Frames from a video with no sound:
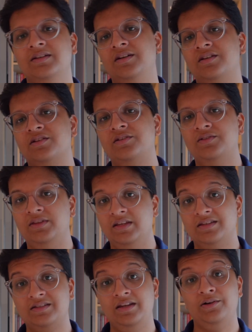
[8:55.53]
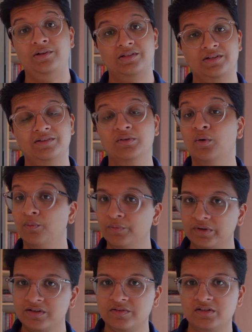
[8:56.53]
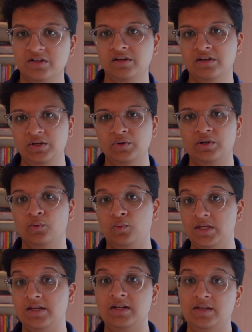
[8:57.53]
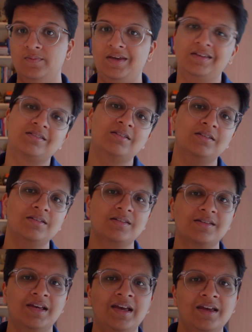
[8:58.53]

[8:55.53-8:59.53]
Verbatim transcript: In addition to this, they also have homeworks which are due on a weekly basis.